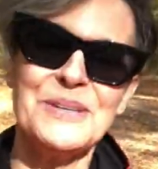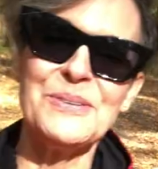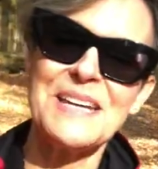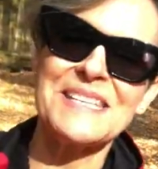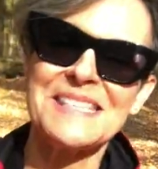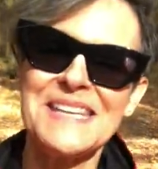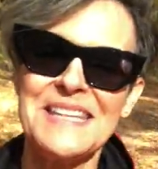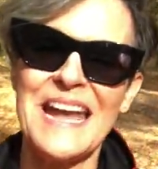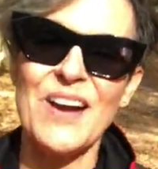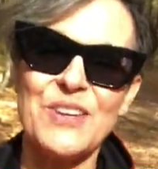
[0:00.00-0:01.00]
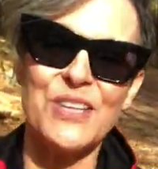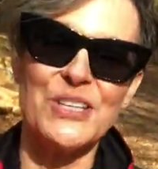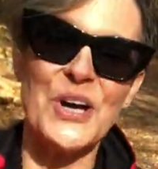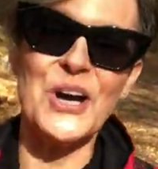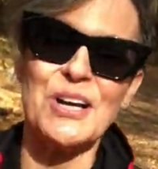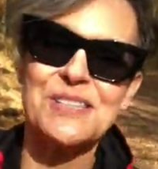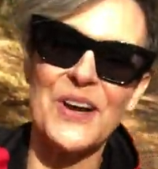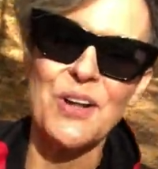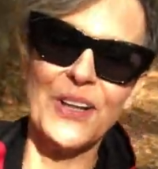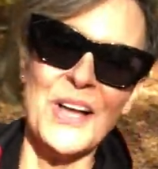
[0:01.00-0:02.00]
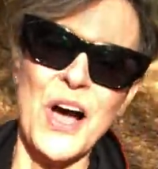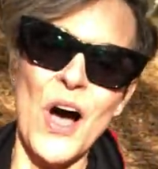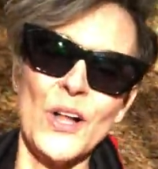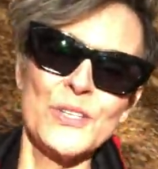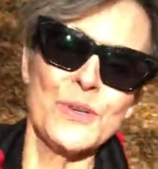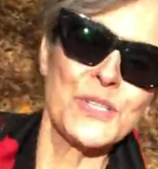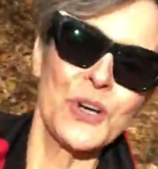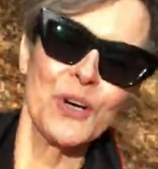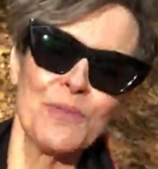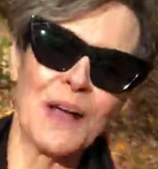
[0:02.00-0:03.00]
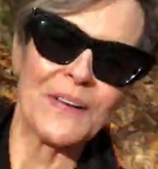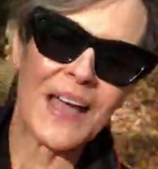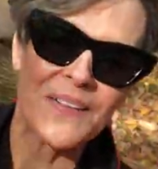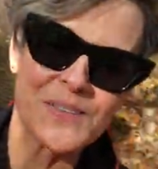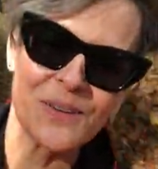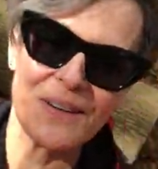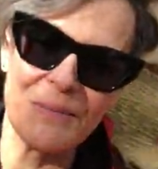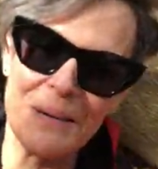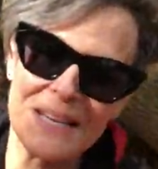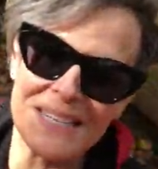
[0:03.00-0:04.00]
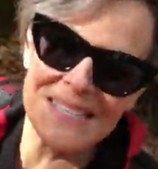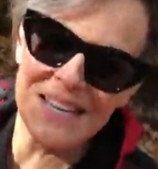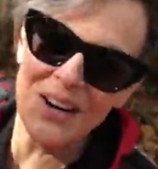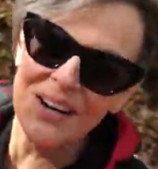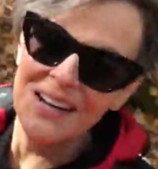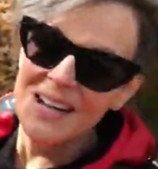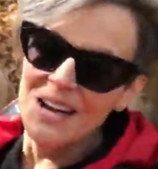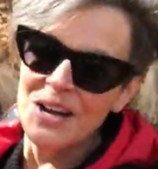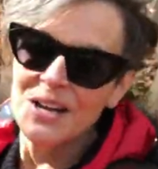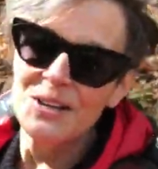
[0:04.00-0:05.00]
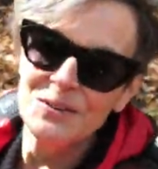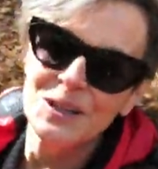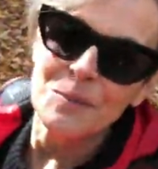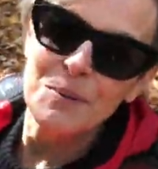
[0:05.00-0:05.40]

you don't get to see the dogs. I'll do a turnaround cast so everybody can see our cute little